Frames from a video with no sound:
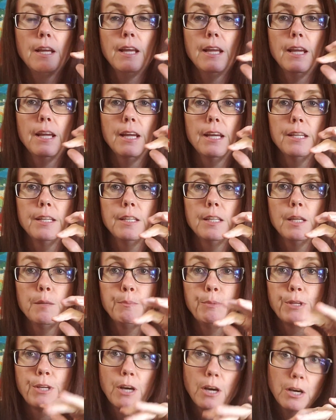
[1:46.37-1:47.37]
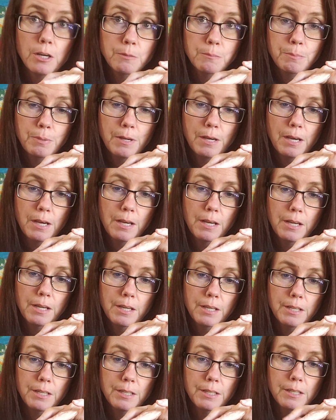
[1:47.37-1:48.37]
and the pecan
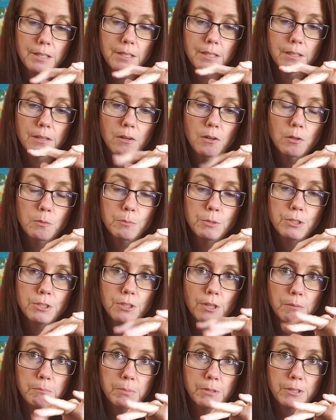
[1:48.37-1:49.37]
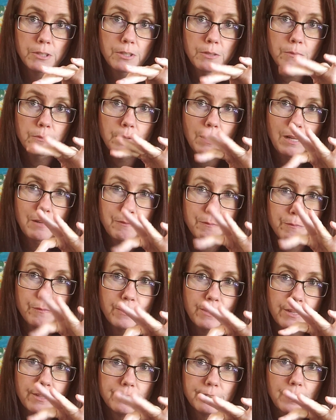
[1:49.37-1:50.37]
pie almond nut butter. I'm
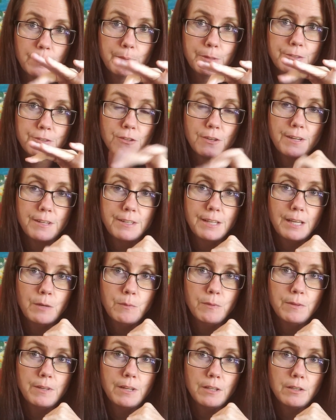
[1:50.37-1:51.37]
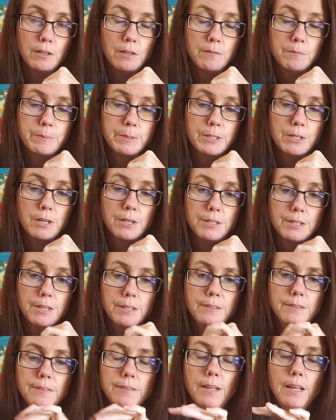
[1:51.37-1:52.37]
very excited about trying that one. I love pecan
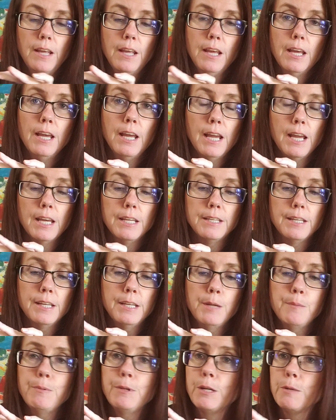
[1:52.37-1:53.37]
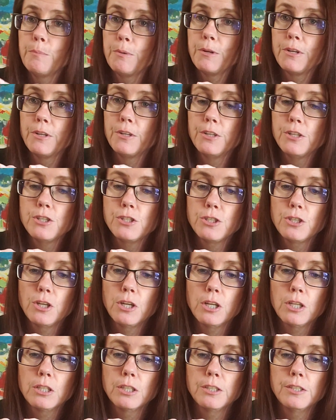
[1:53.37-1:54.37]
nuts. And then a peanut butter
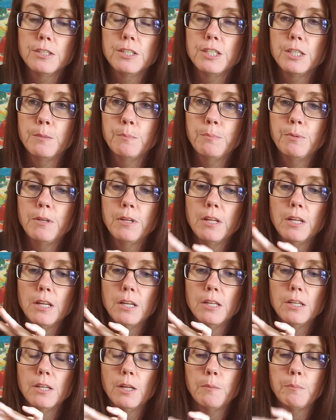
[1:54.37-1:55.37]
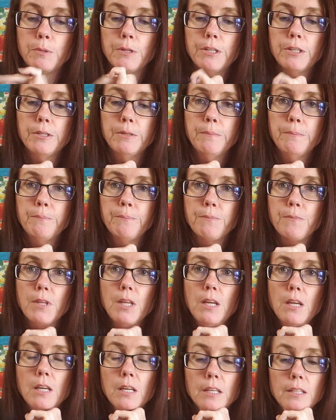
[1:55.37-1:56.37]
chocolate chip nut butter.
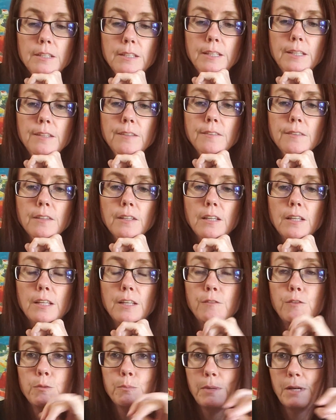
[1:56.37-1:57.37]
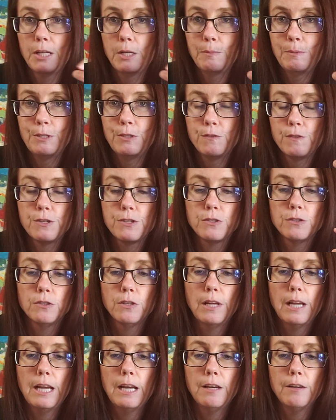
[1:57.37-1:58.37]
These, if you buy them
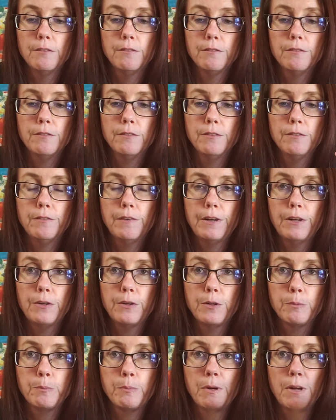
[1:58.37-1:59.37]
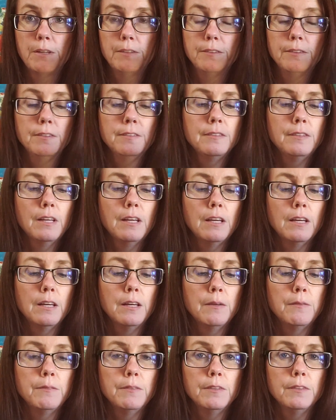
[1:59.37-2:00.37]
individual, have varying prices.
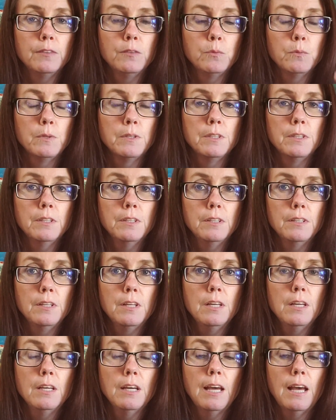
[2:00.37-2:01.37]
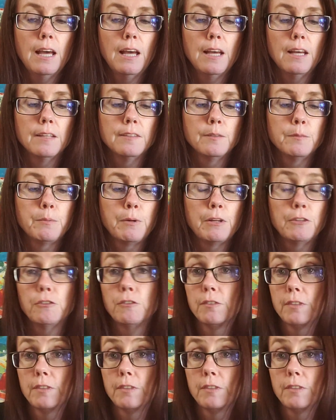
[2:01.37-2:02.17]
This one has a price of